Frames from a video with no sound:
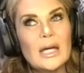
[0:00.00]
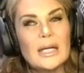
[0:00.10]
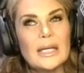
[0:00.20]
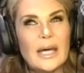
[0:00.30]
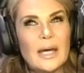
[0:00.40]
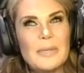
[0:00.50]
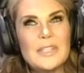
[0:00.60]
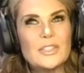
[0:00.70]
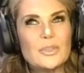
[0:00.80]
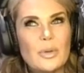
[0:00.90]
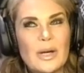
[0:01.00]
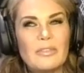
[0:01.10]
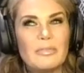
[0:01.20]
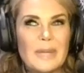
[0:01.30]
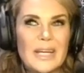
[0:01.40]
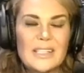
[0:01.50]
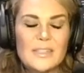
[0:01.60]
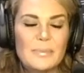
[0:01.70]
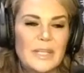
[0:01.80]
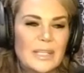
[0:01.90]
It's 12
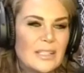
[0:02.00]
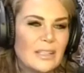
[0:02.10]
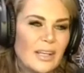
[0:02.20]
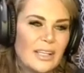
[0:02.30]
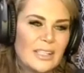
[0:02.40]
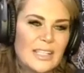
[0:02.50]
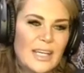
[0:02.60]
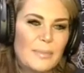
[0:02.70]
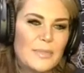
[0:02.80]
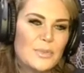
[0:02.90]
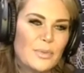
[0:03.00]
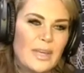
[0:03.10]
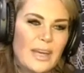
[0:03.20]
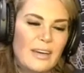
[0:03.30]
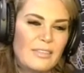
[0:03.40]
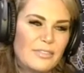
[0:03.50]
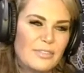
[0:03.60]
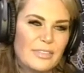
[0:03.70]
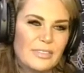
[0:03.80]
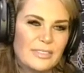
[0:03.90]
months, but a lot of times we have,
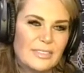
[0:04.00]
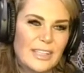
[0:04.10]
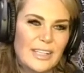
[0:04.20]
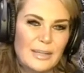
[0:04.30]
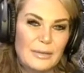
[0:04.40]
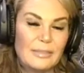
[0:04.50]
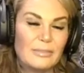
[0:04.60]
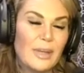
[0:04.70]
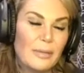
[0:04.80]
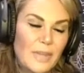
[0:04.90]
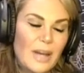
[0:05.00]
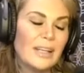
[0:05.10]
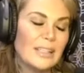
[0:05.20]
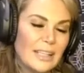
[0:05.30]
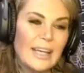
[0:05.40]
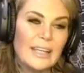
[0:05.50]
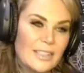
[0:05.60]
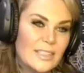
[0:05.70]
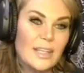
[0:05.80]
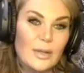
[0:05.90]
I'm not going to lie,
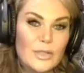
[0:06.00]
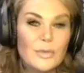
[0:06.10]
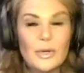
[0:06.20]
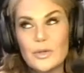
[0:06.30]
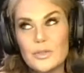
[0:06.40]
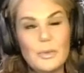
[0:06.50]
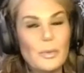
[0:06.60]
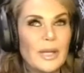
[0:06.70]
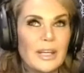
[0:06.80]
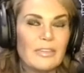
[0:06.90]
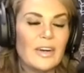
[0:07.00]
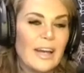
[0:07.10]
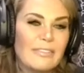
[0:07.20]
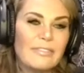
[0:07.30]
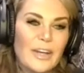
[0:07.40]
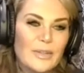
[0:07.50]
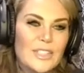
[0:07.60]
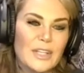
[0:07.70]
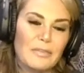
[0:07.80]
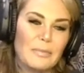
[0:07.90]
this sounds gross, but whatever. I've found
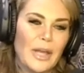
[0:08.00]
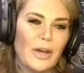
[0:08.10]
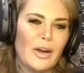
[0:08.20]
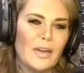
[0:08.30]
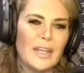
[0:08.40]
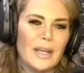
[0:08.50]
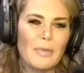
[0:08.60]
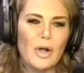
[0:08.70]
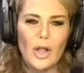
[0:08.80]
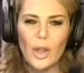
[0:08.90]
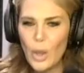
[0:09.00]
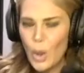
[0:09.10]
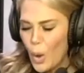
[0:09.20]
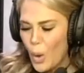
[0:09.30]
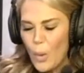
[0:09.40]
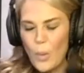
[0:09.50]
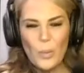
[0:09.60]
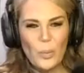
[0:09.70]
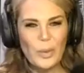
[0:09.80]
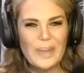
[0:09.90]
stuff in my car that I'm all,
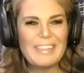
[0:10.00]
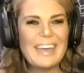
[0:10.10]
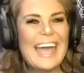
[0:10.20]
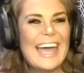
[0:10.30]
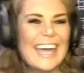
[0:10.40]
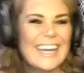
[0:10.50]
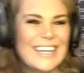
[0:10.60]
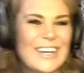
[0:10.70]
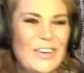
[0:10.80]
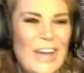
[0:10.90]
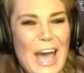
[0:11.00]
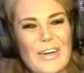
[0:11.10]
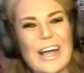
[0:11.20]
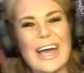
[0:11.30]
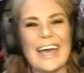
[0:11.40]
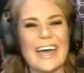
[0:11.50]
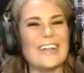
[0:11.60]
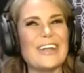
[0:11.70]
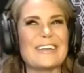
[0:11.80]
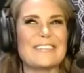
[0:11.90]
what the heck? How
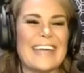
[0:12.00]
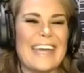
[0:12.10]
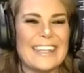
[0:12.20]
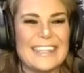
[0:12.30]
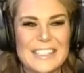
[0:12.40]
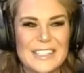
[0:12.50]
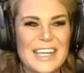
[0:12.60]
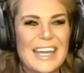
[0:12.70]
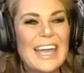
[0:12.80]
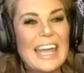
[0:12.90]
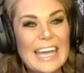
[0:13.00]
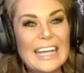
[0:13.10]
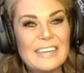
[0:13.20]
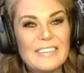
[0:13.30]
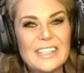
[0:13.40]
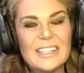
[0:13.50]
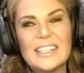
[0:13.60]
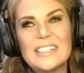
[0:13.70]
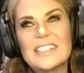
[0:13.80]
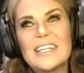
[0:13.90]
long have I had this? And I've eaten it.